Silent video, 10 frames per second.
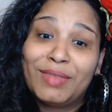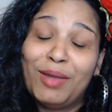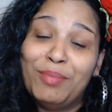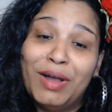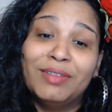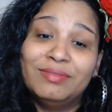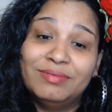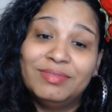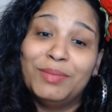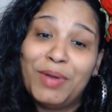about
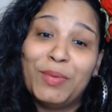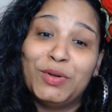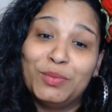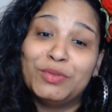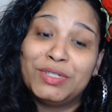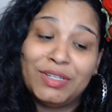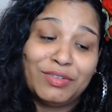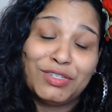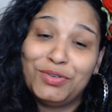the paranormal series.